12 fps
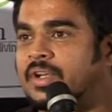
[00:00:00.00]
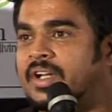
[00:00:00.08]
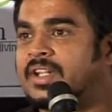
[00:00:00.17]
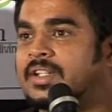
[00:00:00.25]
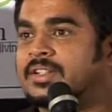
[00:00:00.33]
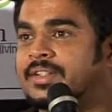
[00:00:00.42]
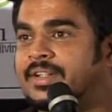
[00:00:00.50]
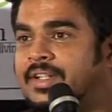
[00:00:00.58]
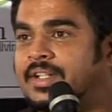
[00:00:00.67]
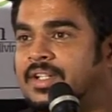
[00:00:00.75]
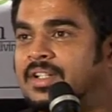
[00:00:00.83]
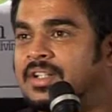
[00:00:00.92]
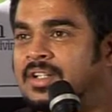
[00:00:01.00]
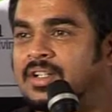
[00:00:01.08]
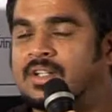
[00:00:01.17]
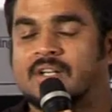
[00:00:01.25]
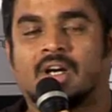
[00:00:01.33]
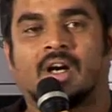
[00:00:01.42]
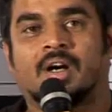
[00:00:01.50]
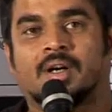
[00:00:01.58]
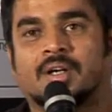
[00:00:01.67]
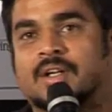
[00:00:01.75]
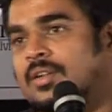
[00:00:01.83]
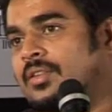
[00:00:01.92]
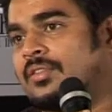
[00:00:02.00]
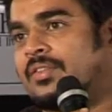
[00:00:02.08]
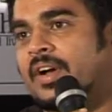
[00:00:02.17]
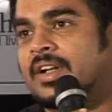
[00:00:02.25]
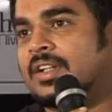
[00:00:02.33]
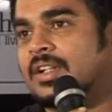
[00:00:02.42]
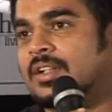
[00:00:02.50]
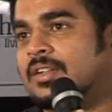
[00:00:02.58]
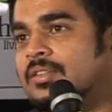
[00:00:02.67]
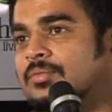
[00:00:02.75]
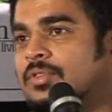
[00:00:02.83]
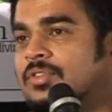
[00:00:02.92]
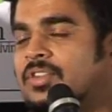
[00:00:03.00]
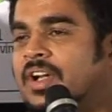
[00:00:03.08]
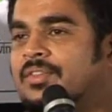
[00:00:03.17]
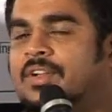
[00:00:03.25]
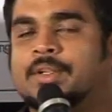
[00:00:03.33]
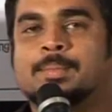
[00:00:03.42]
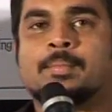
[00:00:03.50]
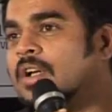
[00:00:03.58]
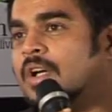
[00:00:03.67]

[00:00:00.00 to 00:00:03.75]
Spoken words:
running in the rain fighting and traveling